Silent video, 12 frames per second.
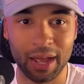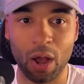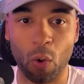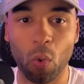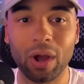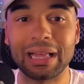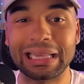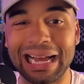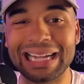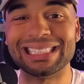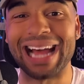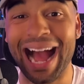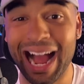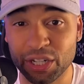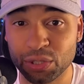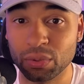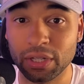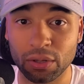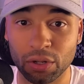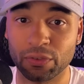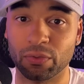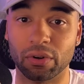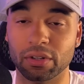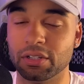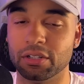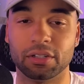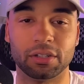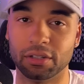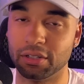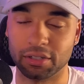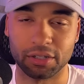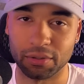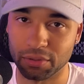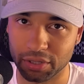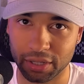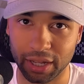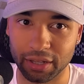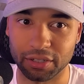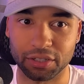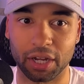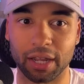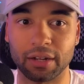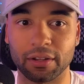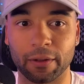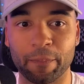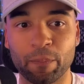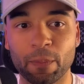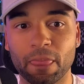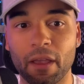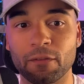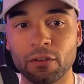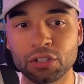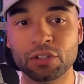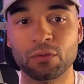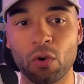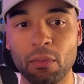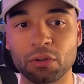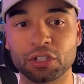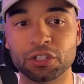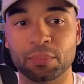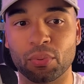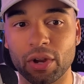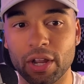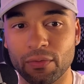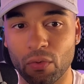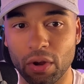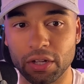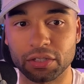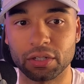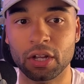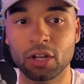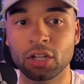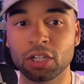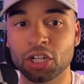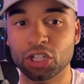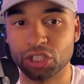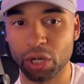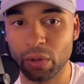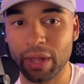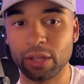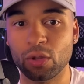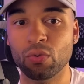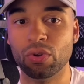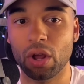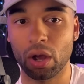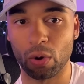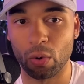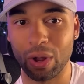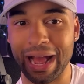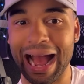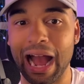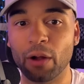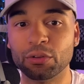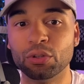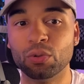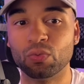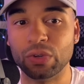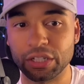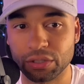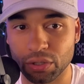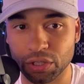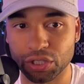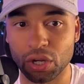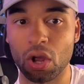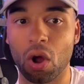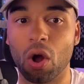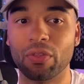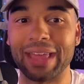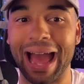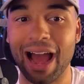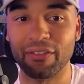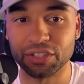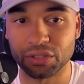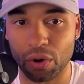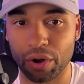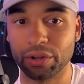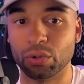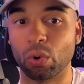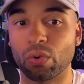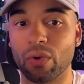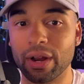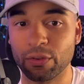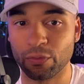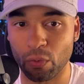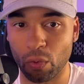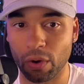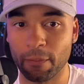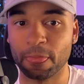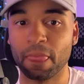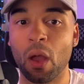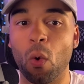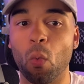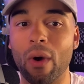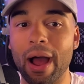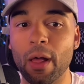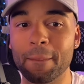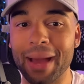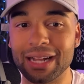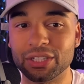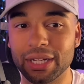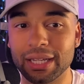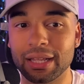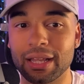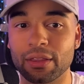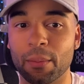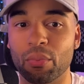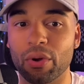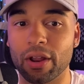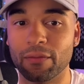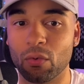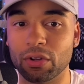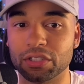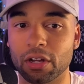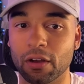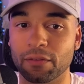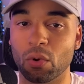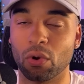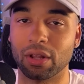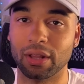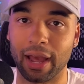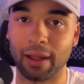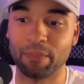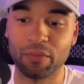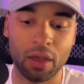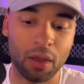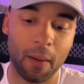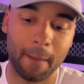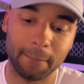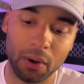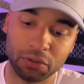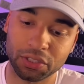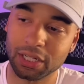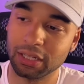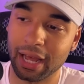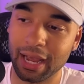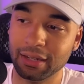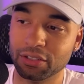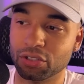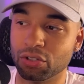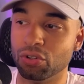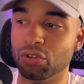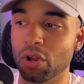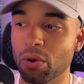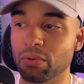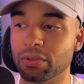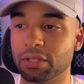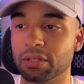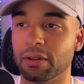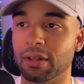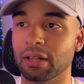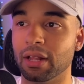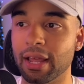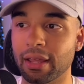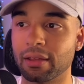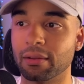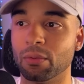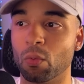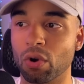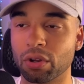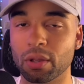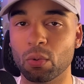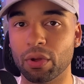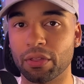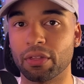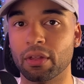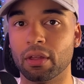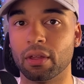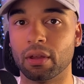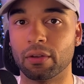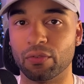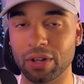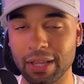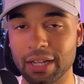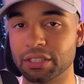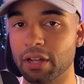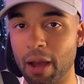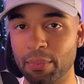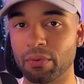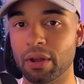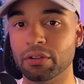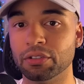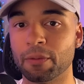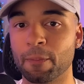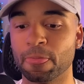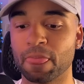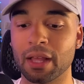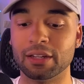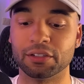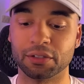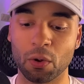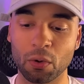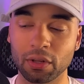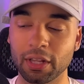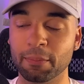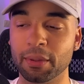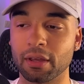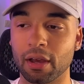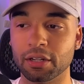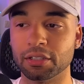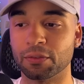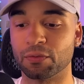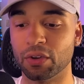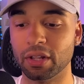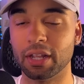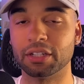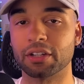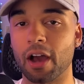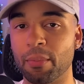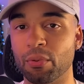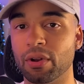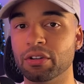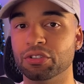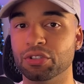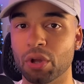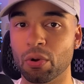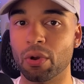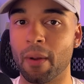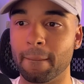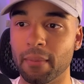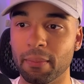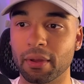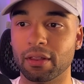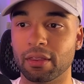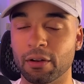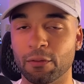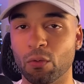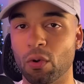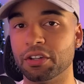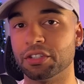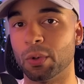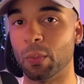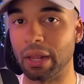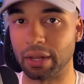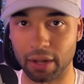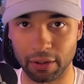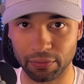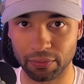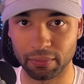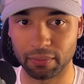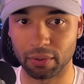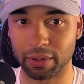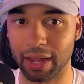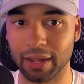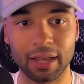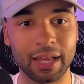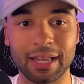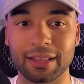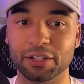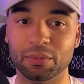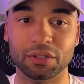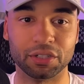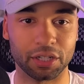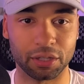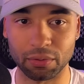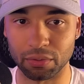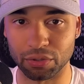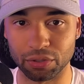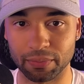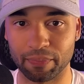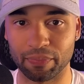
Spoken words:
What clients actually look for? This is huge, okay? This is gigantic. First and foremost is brand voice. Show that you know how to do research on the avatar you're writing for while matching the brand voice of your client. Most clients don't like working with freelance copywriters solely because the freelance copywriters don't mimic their voice well enough, okay? This one's huge.